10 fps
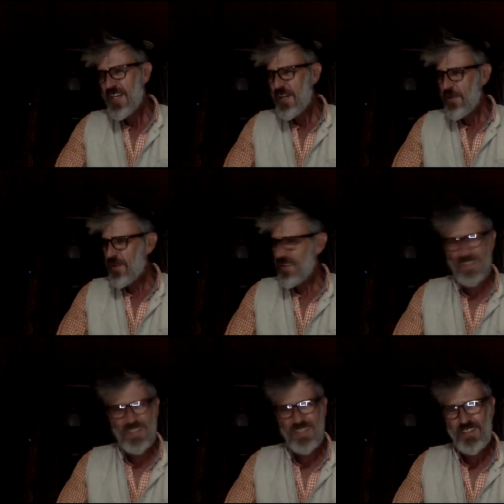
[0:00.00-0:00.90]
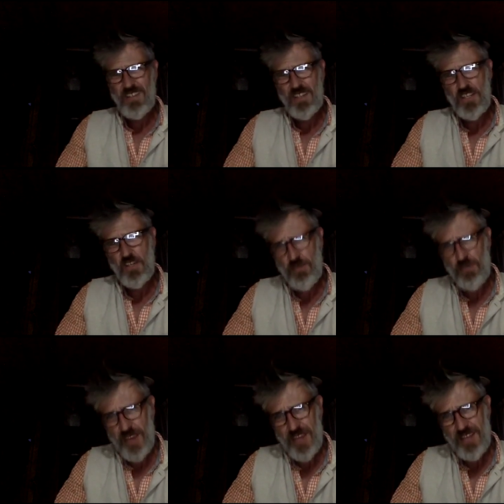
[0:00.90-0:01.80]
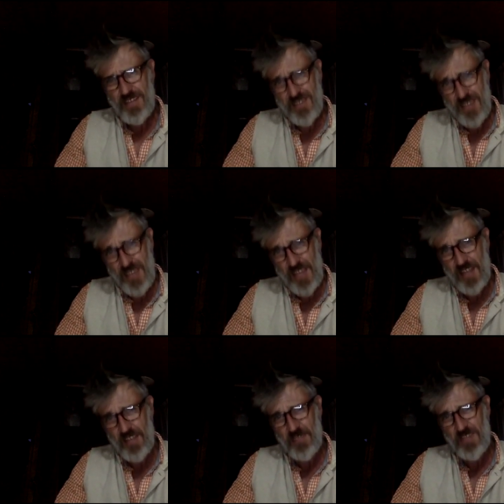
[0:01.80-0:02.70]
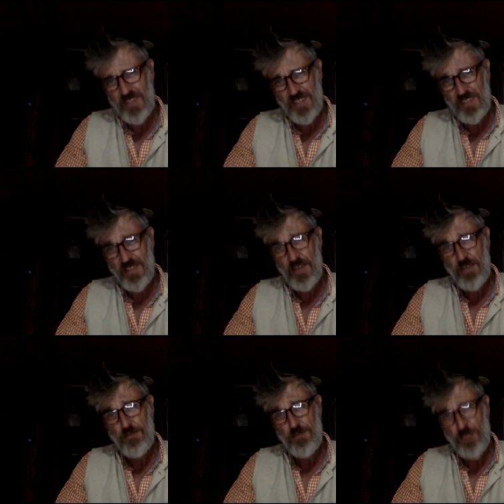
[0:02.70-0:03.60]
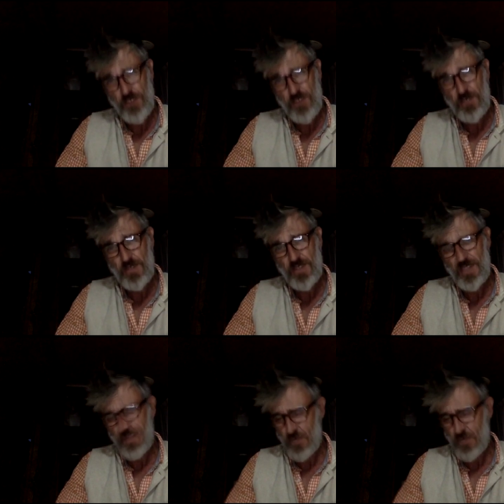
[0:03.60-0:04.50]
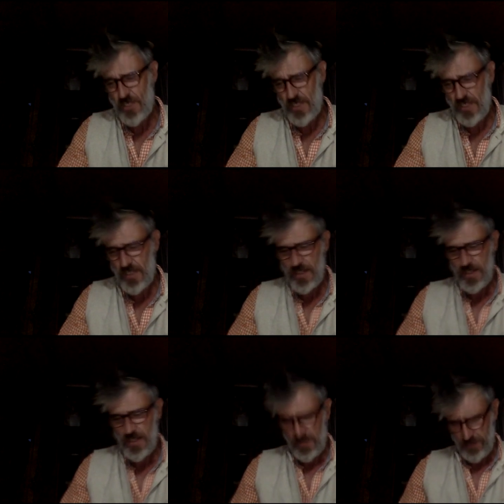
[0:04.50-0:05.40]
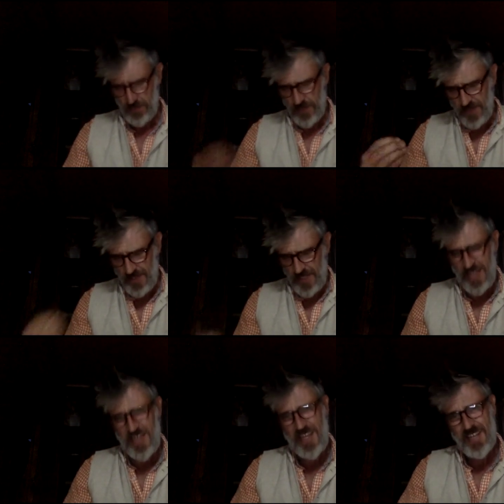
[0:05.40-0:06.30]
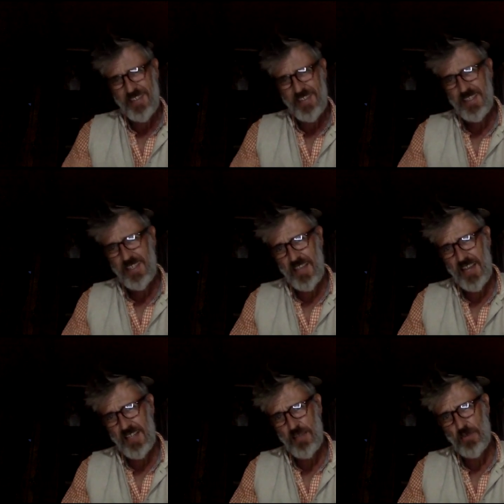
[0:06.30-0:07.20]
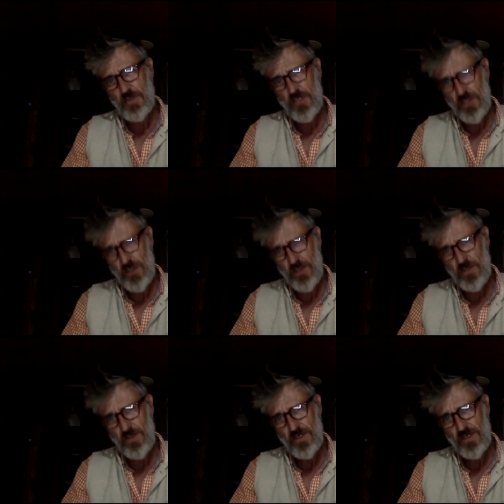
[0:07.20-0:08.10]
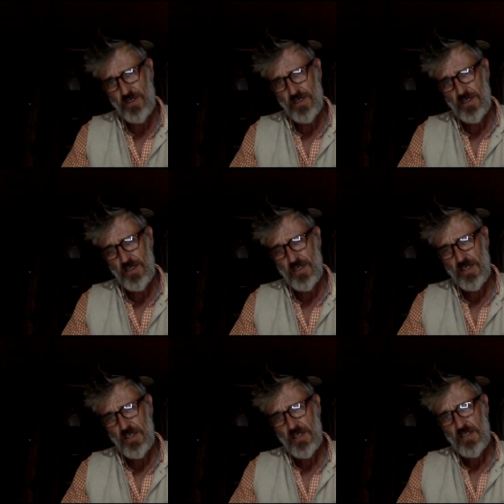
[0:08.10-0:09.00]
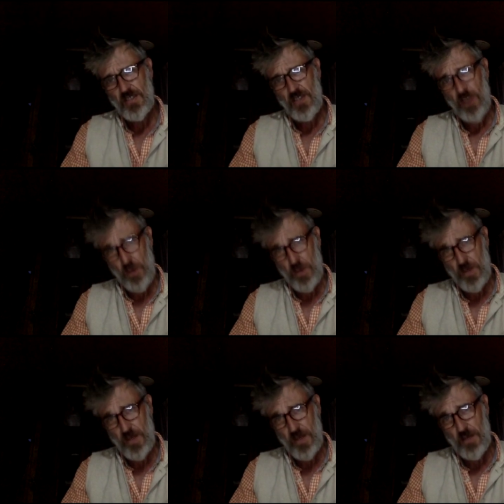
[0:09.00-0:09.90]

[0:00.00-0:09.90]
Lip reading: which is going to create a tear. This is a fission machine. This is the Atlantean gate that was used to open up